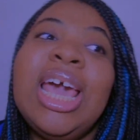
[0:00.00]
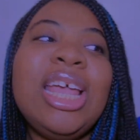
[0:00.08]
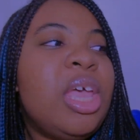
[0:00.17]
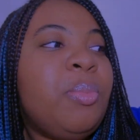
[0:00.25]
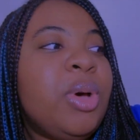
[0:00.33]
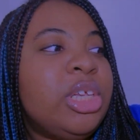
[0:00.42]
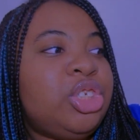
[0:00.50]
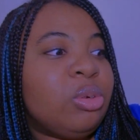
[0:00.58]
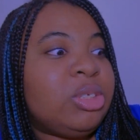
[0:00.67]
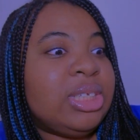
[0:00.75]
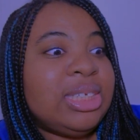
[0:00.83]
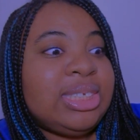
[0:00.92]
and then put
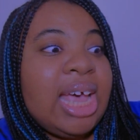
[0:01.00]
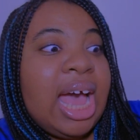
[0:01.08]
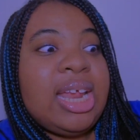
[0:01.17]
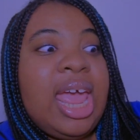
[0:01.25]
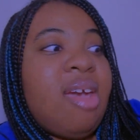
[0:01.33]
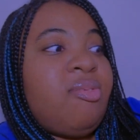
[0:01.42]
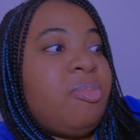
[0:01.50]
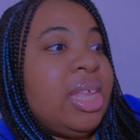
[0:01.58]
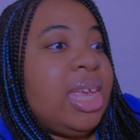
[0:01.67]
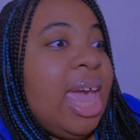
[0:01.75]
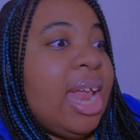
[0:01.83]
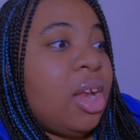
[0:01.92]
jokes to the side and have them in
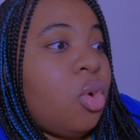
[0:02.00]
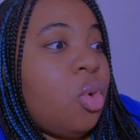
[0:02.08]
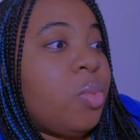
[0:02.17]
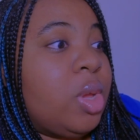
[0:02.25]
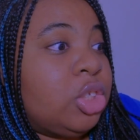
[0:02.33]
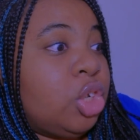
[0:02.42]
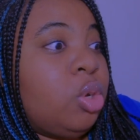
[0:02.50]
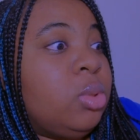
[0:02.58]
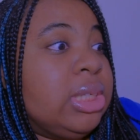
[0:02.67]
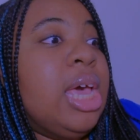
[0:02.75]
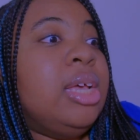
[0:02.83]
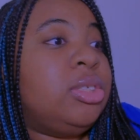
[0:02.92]
the category
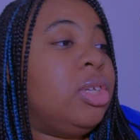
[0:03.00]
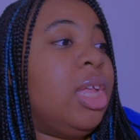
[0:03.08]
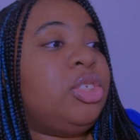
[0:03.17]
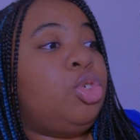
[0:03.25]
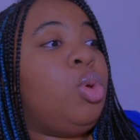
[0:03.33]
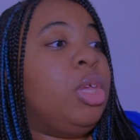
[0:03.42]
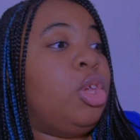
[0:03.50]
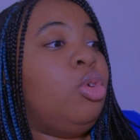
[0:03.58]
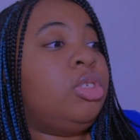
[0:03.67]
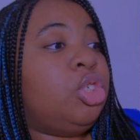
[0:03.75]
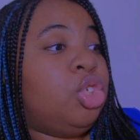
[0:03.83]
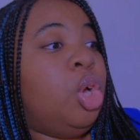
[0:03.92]
jokes so that you can
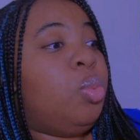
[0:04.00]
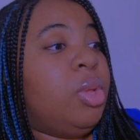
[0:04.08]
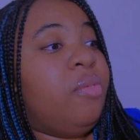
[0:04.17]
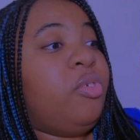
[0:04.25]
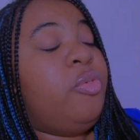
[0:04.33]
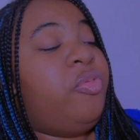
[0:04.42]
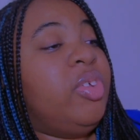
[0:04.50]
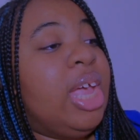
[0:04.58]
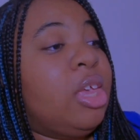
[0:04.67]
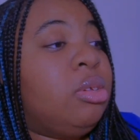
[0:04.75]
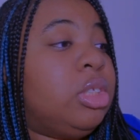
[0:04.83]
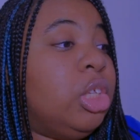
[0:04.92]
use the joke whenever you feel
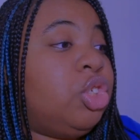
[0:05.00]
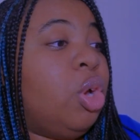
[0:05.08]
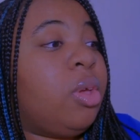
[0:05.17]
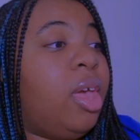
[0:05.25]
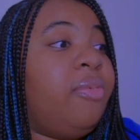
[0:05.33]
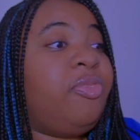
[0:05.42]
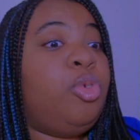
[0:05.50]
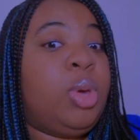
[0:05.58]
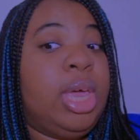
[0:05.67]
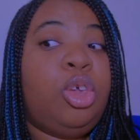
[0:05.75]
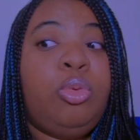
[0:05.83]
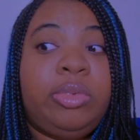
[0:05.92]
like using the joke, if you
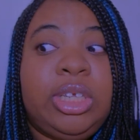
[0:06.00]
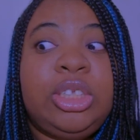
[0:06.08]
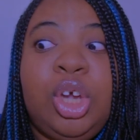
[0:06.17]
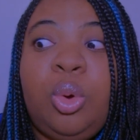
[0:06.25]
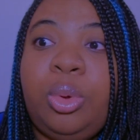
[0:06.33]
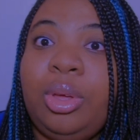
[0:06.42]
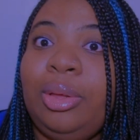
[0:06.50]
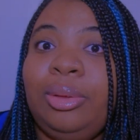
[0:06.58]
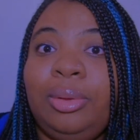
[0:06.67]
can use the joke.